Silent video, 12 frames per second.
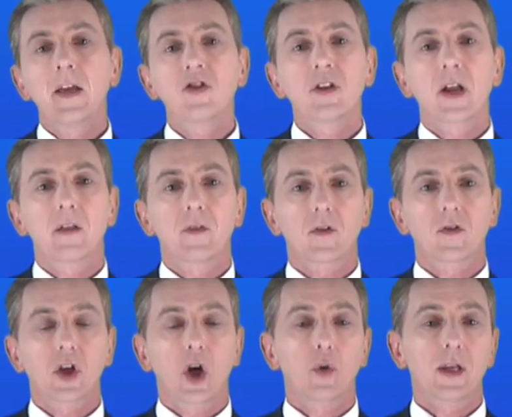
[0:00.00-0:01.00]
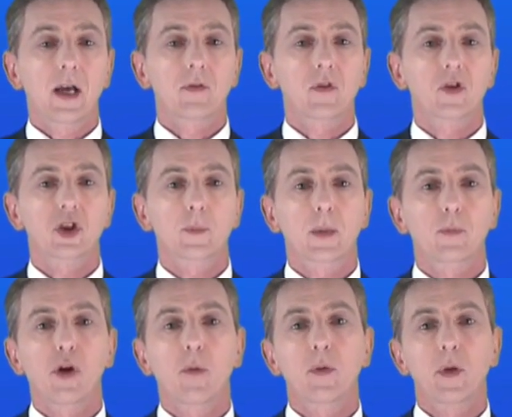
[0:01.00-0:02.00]
Asian elephants don't have such a
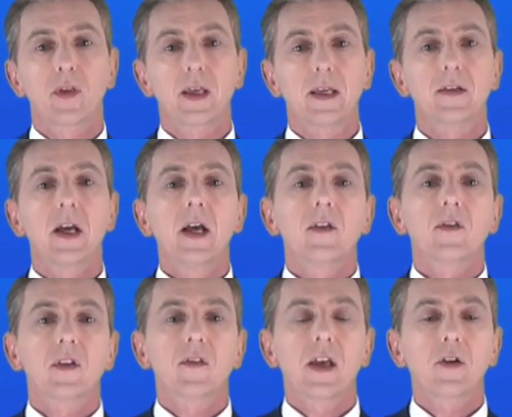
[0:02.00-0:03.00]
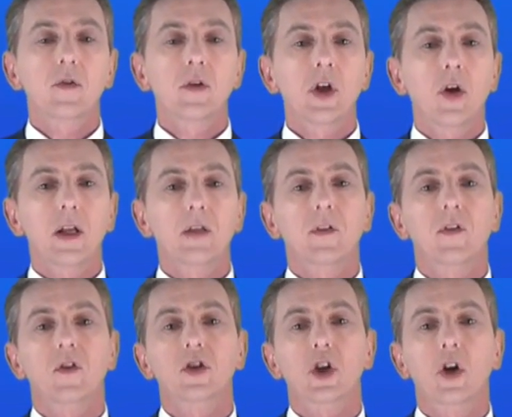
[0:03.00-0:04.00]
big problem with heat, since they do not live
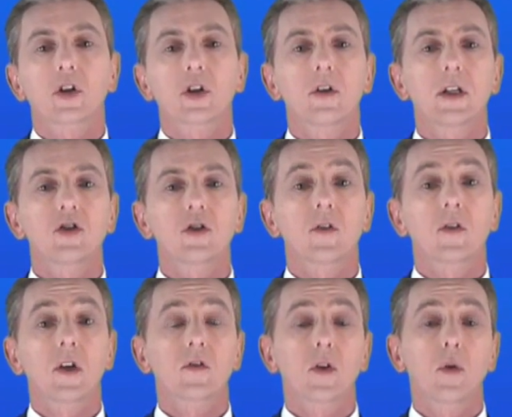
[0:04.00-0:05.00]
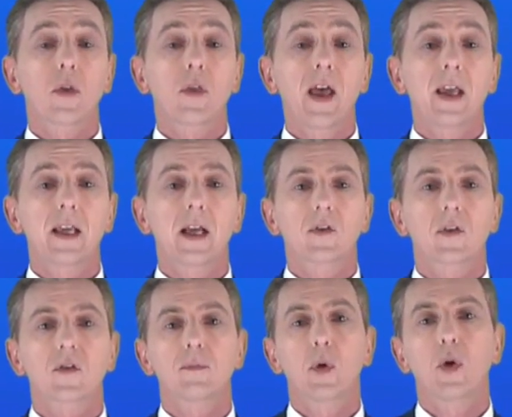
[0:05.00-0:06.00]
in such hot conditions, so their ears
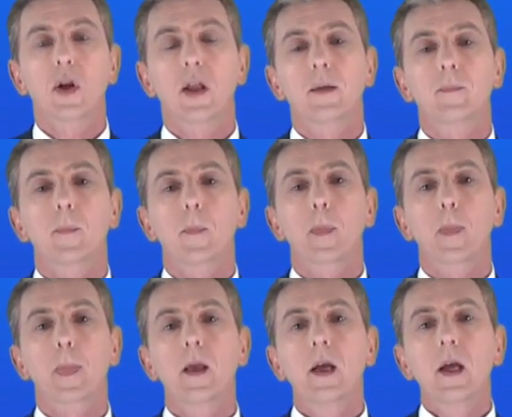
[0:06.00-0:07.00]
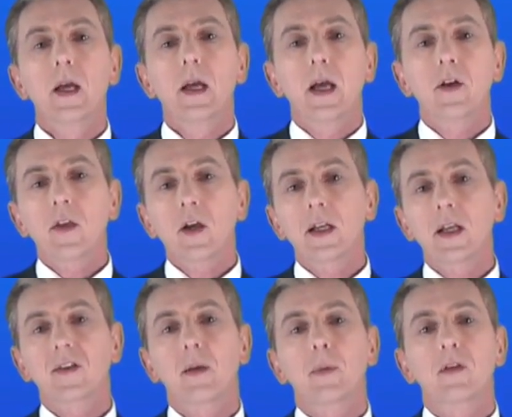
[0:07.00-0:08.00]
are smaller. Another
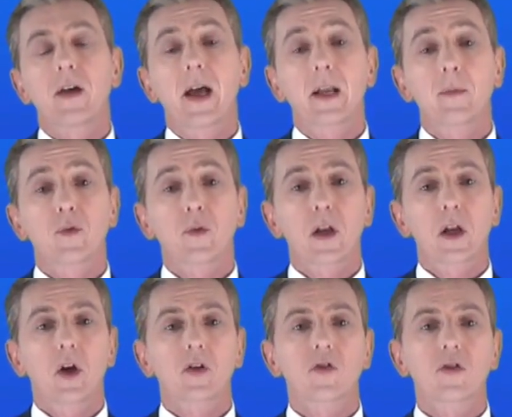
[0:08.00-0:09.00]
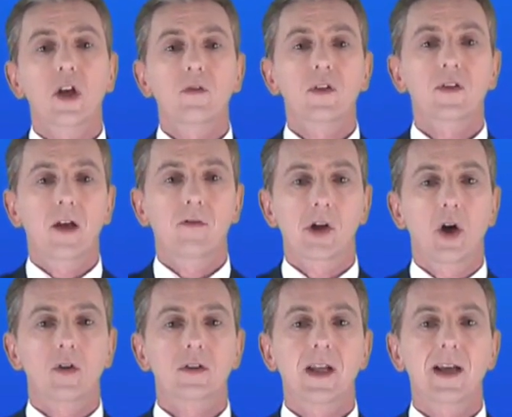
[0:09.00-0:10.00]
good example of animals with a large surface
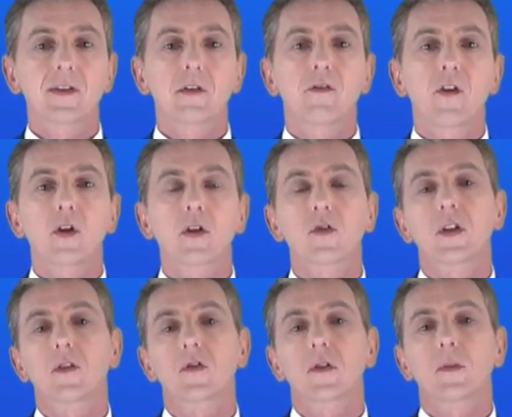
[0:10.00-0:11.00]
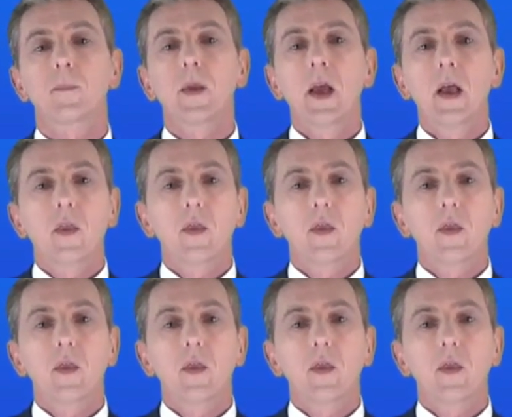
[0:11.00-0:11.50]
area are desert foxes.